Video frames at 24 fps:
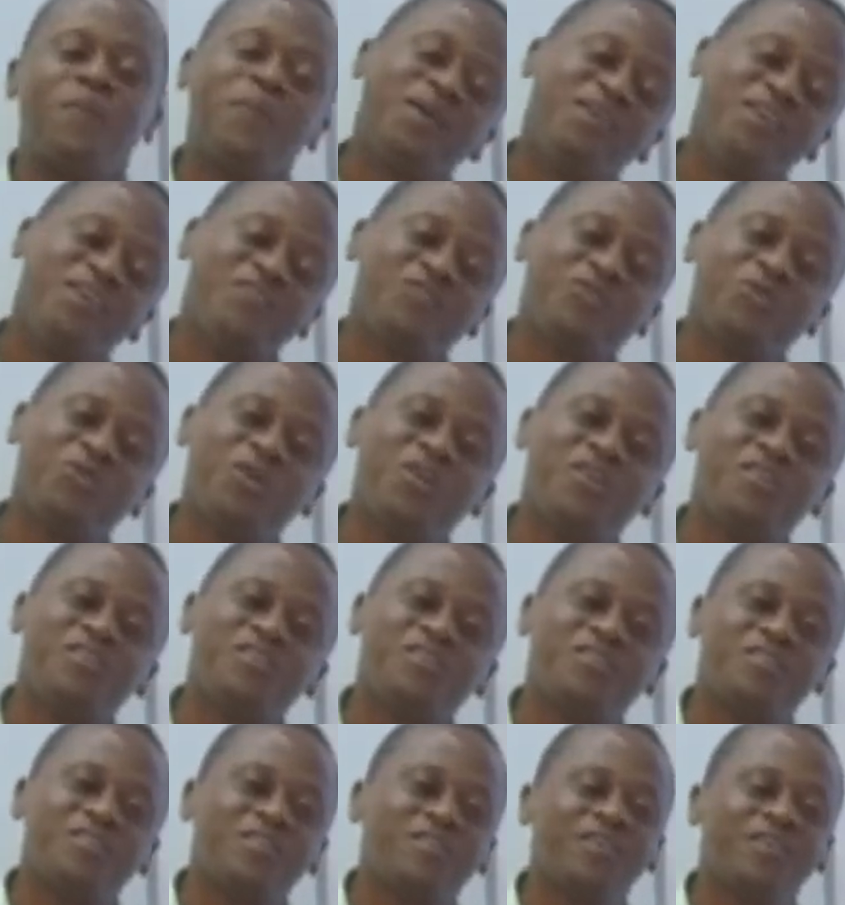My dear
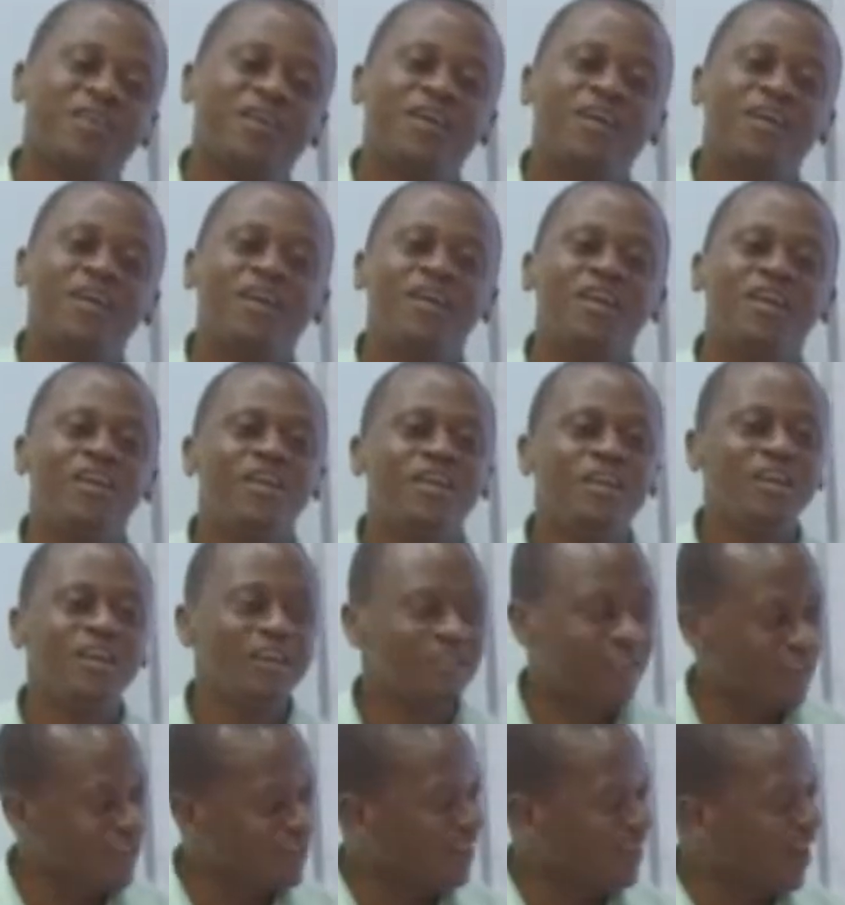students,
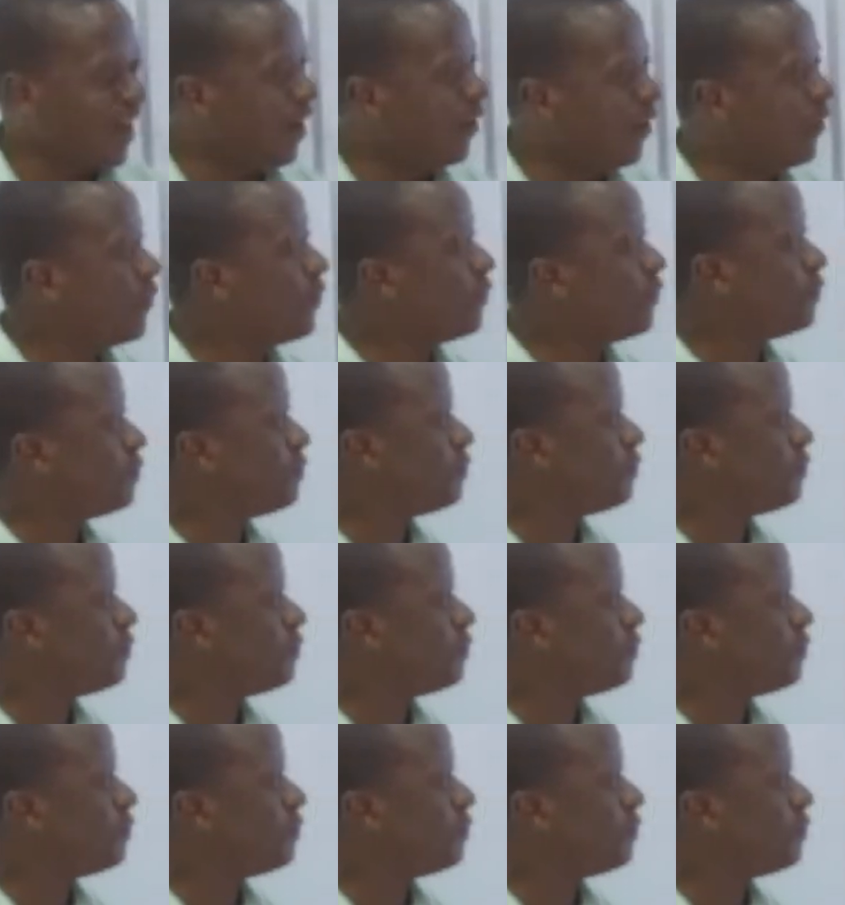let us now